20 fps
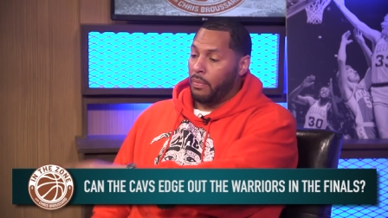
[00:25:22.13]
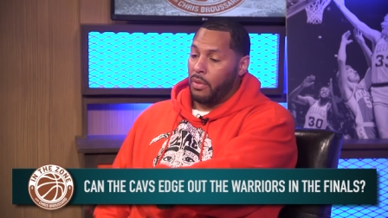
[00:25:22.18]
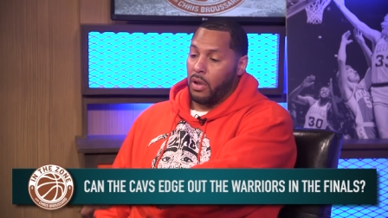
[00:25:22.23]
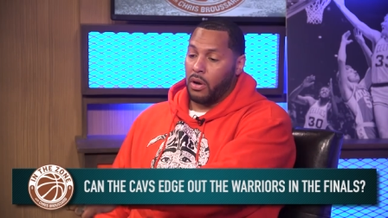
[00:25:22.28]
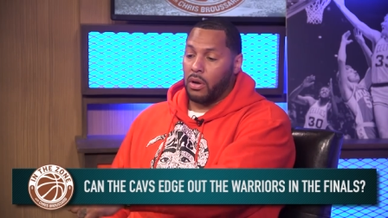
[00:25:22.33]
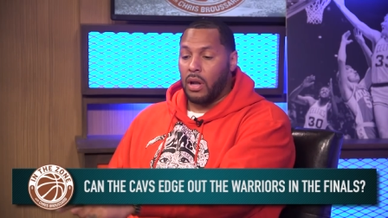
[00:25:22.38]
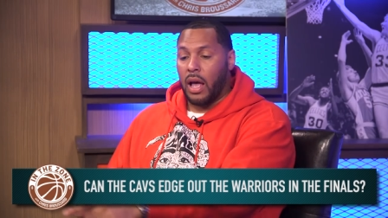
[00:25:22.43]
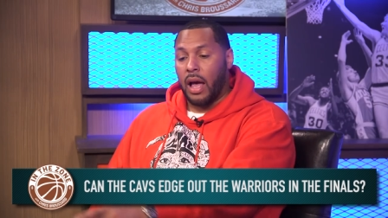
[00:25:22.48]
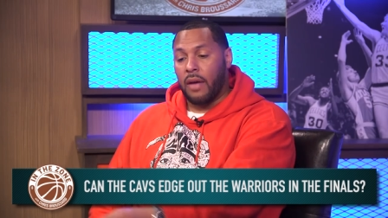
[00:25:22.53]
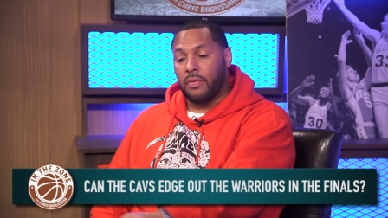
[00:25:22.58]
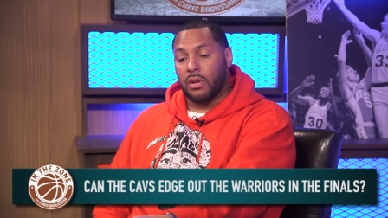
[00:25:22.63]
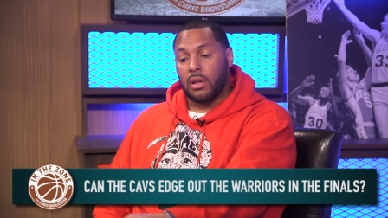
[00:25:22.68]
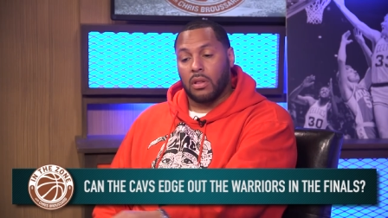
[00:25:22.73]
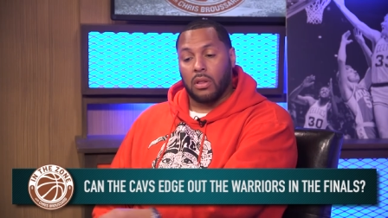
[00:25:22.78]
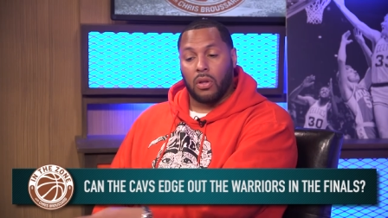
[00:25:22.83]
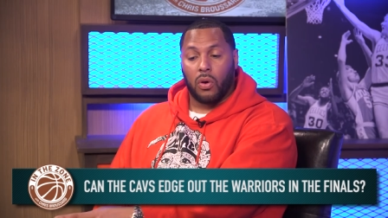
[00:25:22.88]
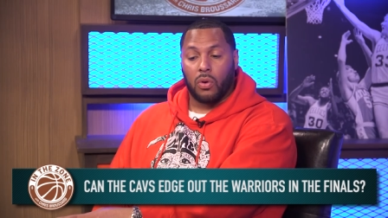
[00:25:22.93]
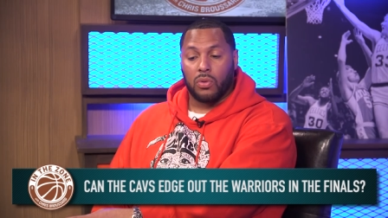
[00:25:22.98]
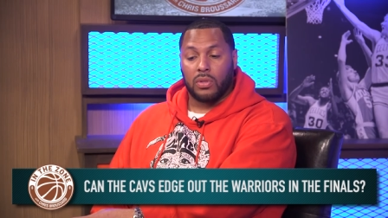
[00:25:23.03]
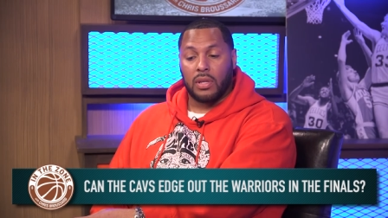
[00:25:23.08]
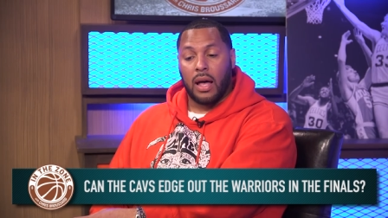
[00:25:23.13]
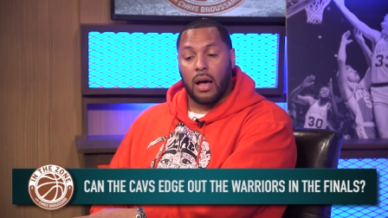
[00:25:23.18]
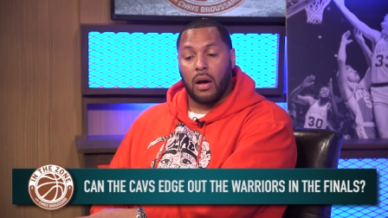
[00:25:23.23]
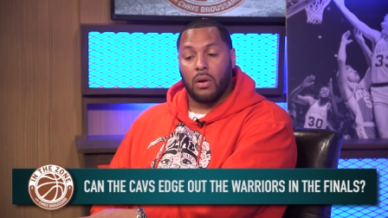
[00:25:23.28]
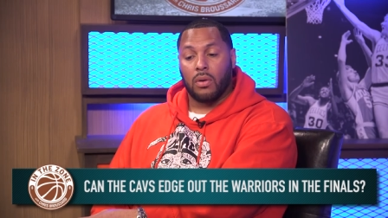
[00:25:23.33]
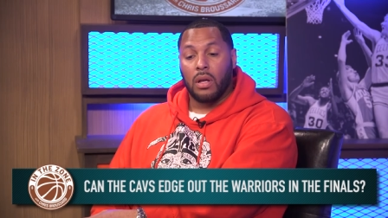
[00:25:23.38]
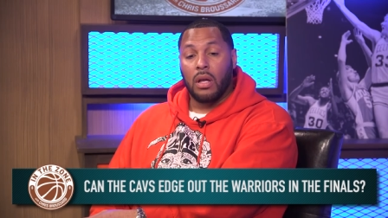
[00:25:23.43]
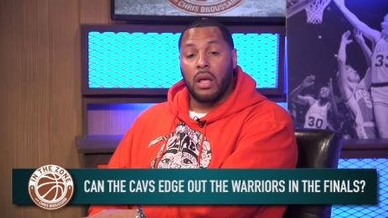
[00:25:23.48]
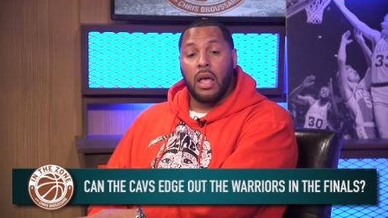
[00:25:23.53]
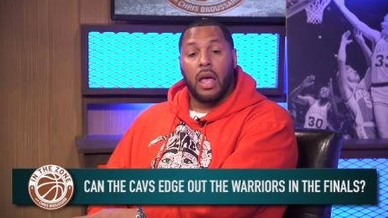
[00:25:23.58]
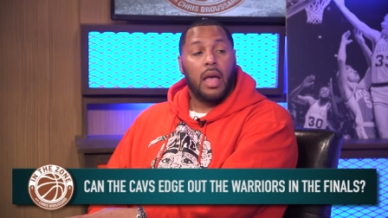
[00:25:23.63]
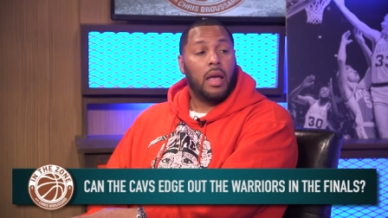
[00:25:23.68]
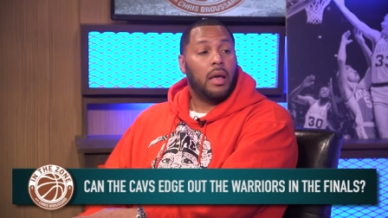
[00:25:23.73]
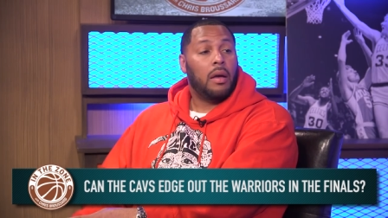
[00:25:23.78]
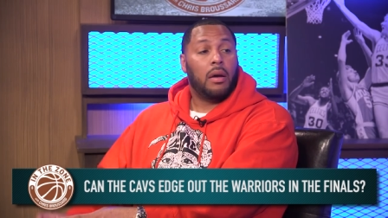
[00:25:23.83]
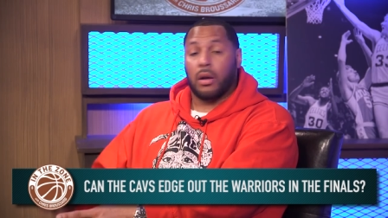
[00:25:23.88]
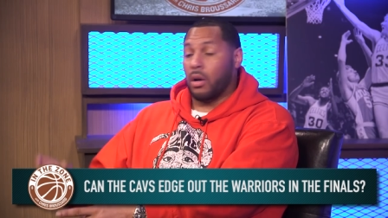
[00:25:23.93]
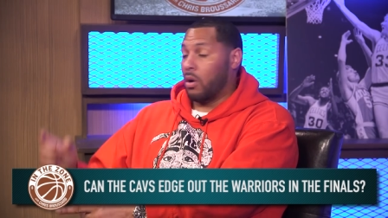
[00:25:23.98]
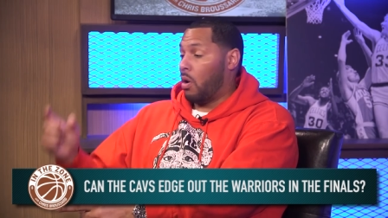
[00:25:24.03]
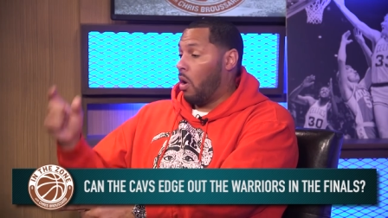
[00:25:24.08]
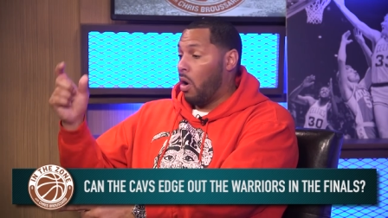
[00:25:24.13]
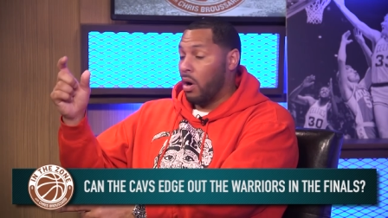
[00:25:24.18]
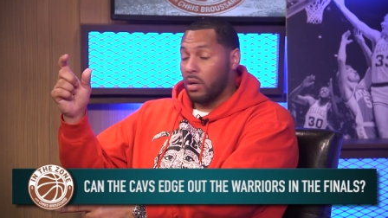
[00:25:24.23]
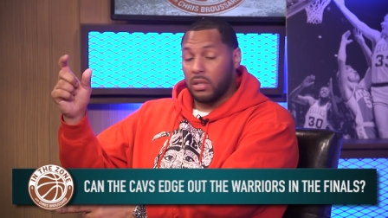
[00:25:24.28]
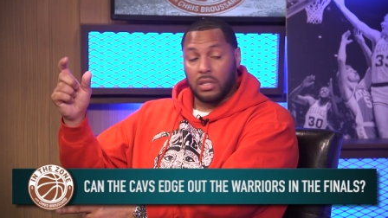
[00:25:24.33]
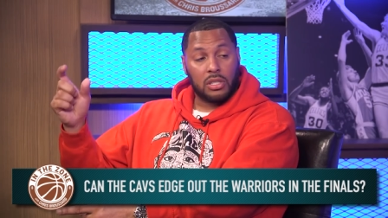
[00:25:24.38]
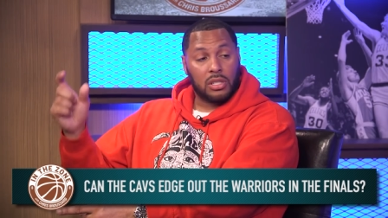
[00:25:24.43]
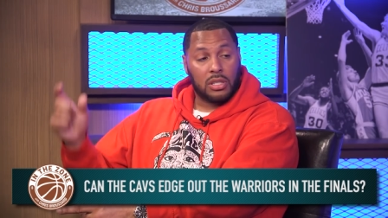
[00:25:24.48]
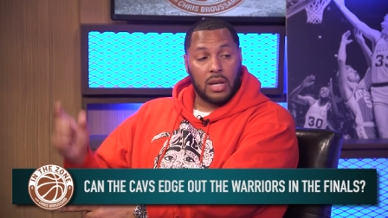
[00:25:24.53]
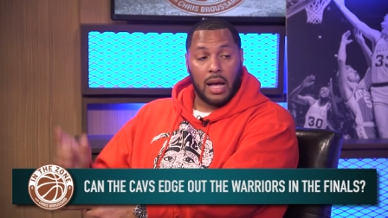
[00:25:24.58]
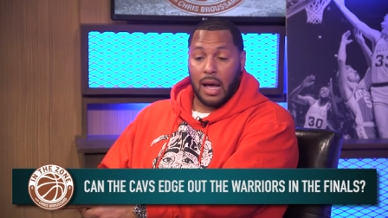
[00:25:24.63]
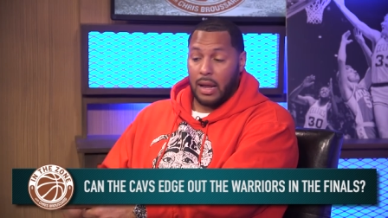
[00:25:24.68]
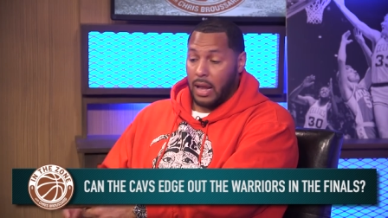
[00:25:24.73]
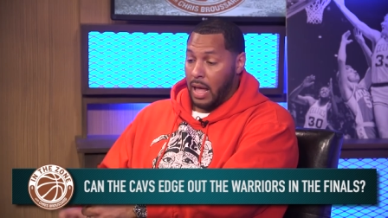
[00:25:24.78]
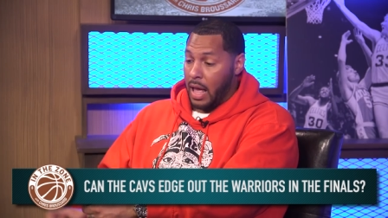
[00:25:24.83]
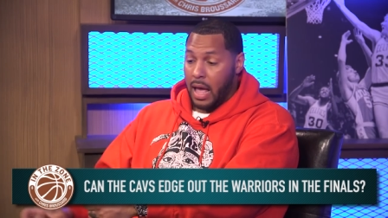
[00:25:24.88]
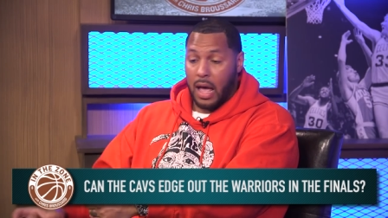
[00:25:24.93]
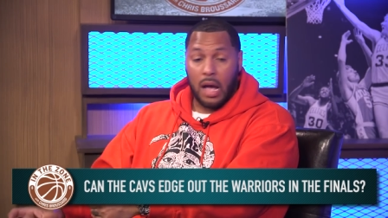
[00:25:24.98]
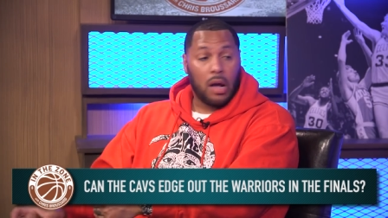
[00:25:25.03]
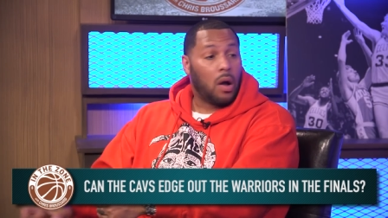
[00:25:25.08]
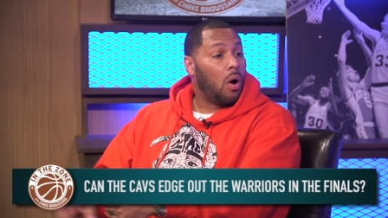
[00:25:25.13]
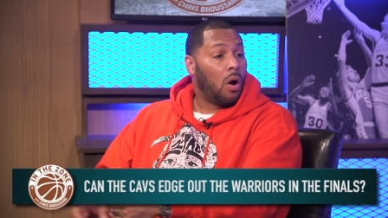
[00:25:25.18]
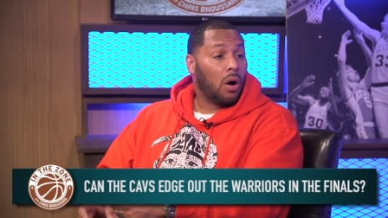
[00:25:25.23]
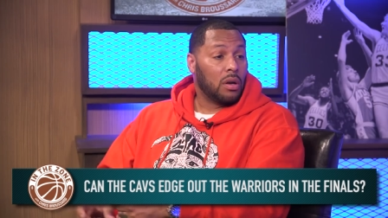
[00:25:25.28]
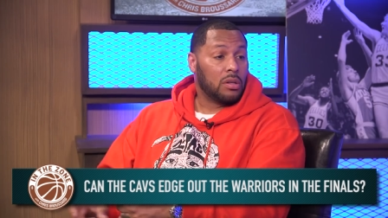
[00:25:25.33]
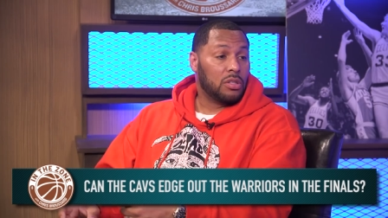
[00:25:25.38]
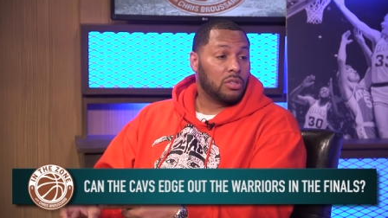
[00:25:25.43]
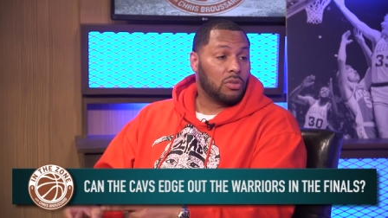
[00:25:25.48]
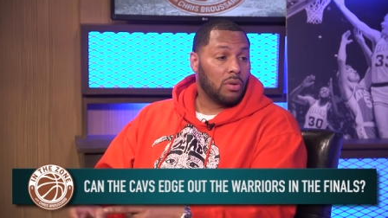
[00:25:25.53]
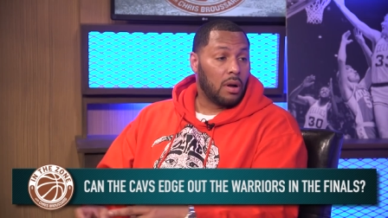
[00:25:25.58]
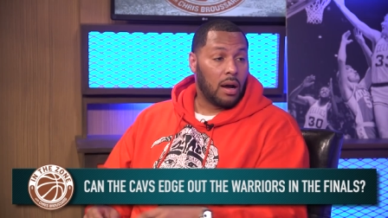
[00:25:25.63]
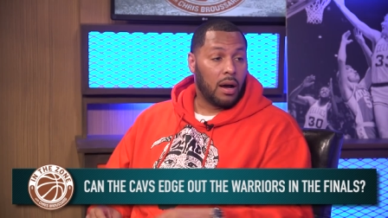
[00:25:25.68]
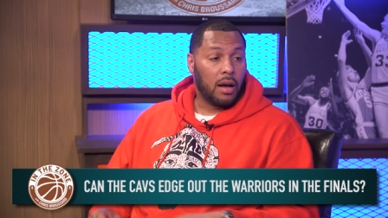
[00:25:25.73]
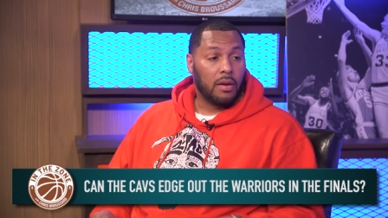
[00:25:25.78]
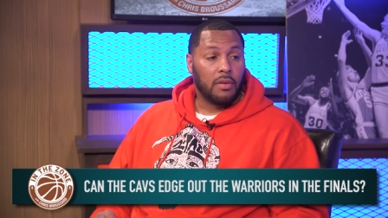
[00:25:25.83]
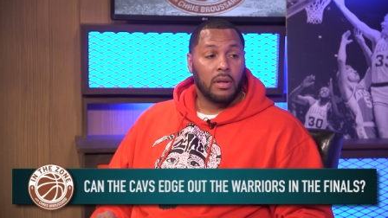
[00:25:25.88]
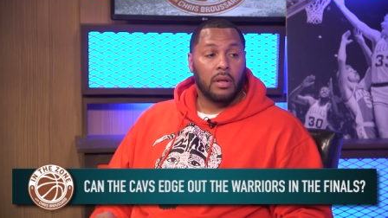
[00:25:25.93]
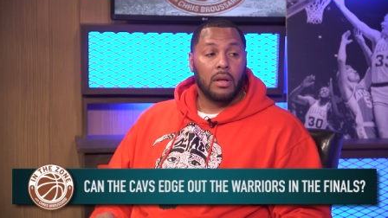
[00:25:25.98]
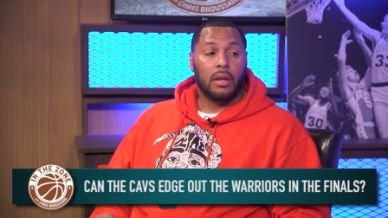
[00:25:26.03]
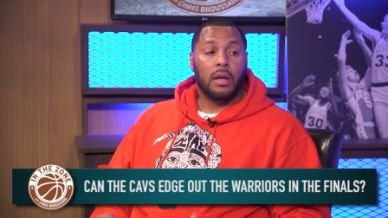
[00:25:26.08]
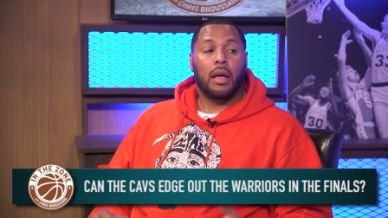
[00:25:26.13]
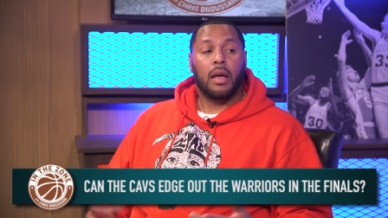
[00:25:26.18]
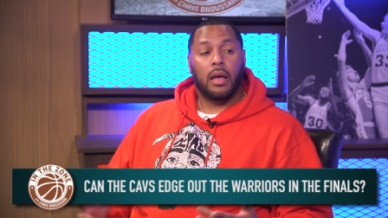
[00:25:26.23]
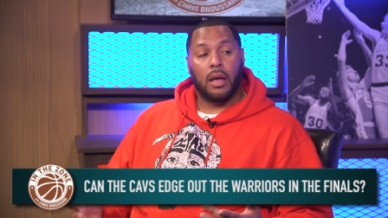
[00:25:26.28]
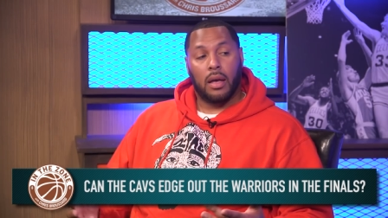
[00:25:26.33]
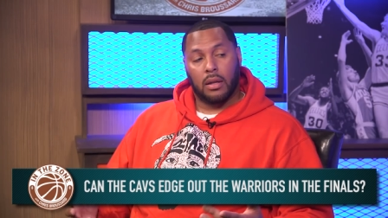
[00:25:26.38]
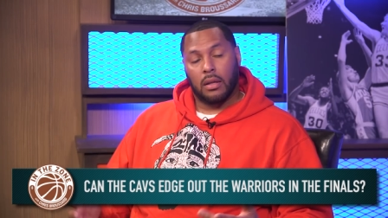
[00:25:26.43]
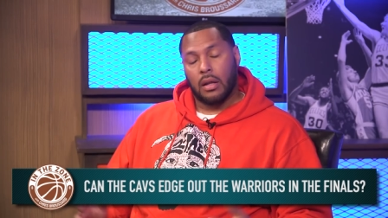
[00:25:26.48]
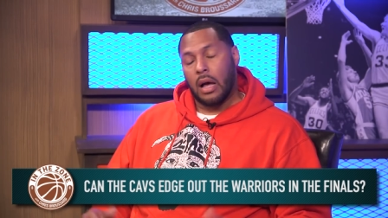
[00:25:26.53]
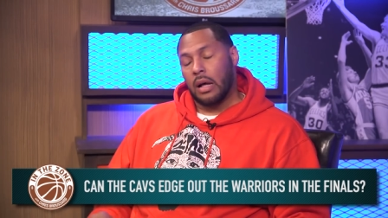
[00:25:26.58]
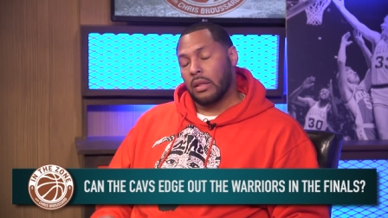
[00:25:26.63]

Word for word: They're going to have to close out, guard the shot, and guard the drive. Yeah. And